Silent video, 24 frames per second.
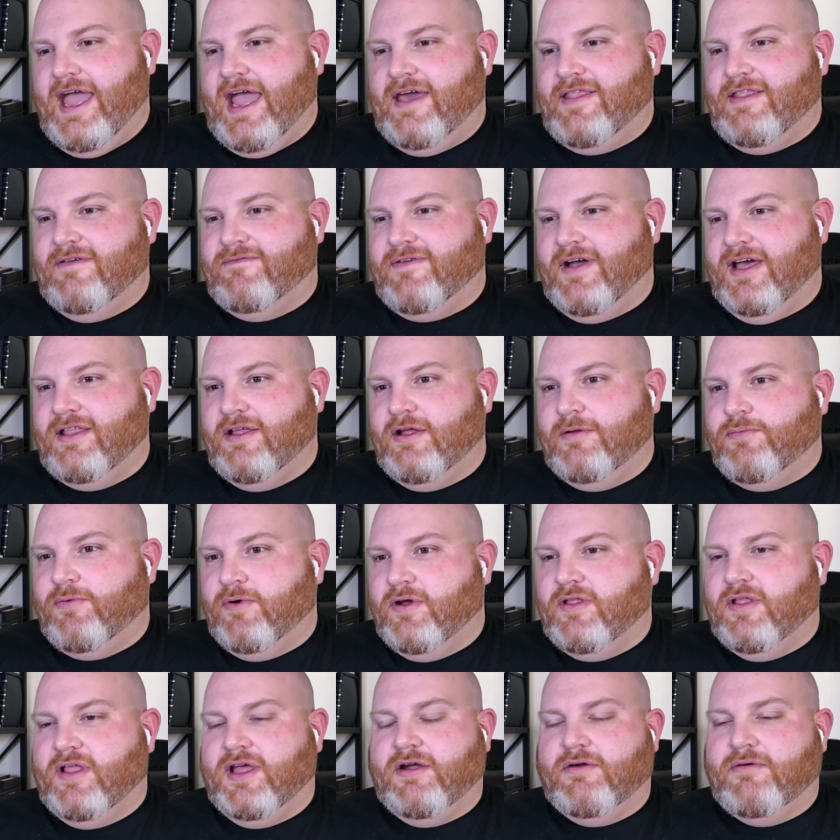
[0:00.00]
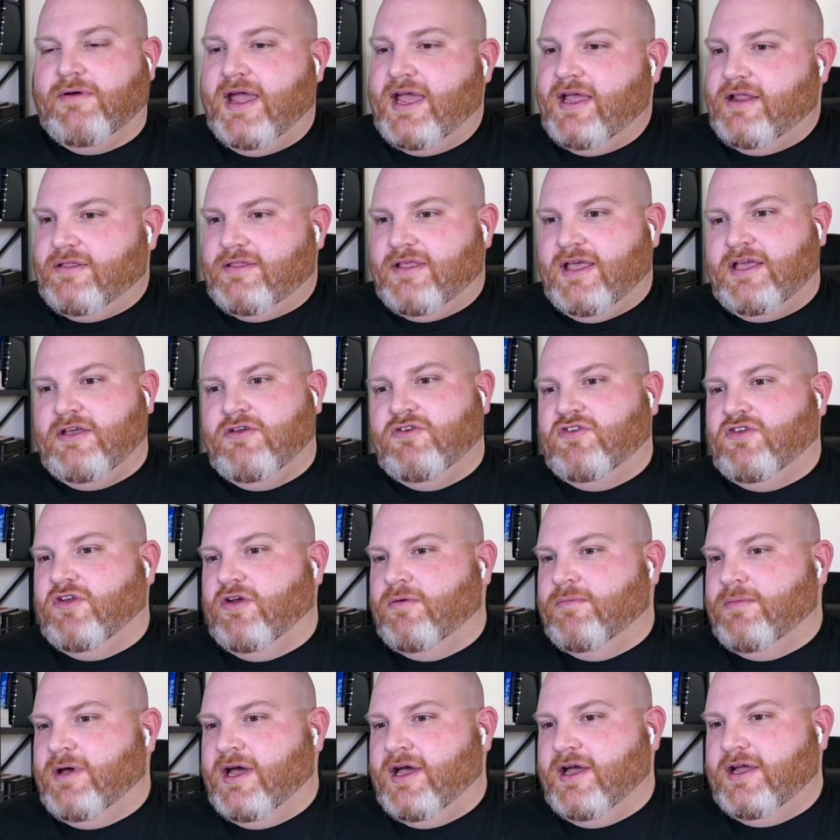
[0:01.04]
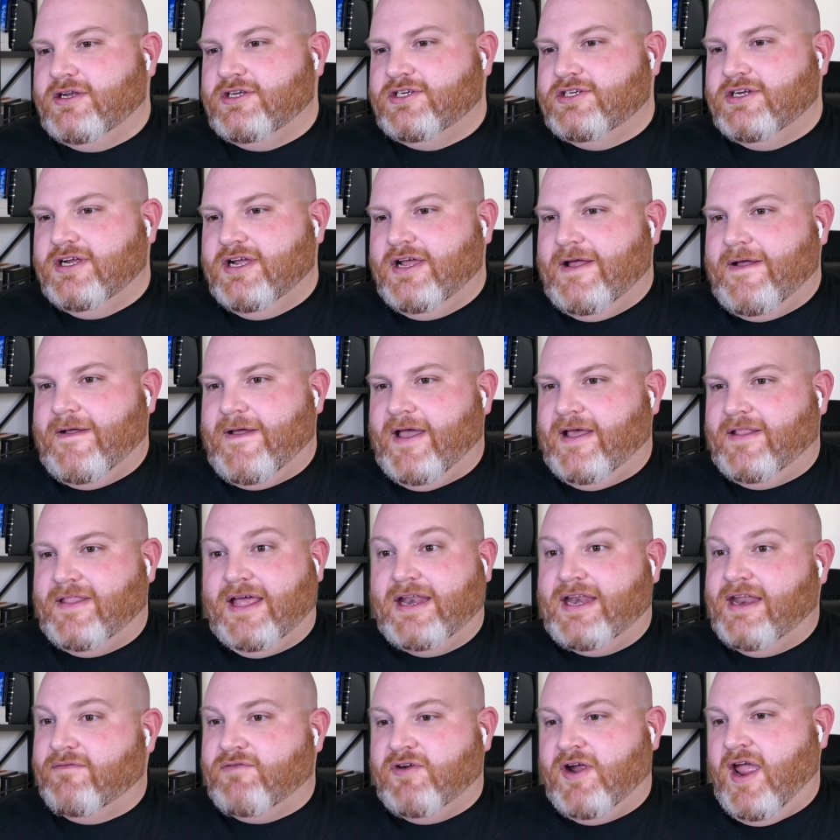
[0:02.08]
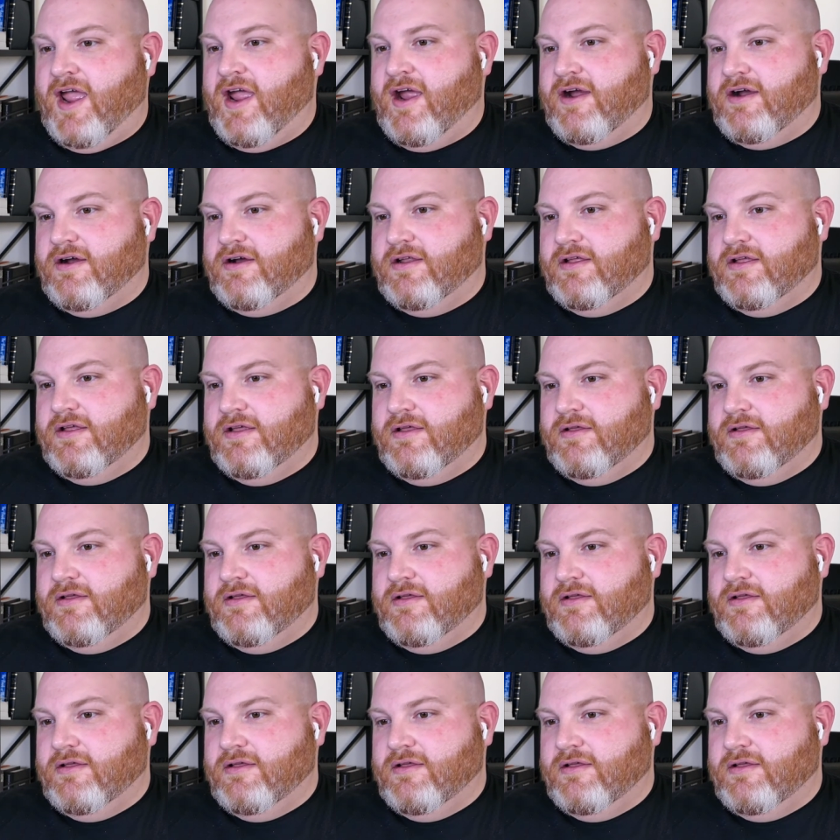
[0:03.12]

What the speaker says: And then finally at a point, they're like, great, thank you so much. And that never aired.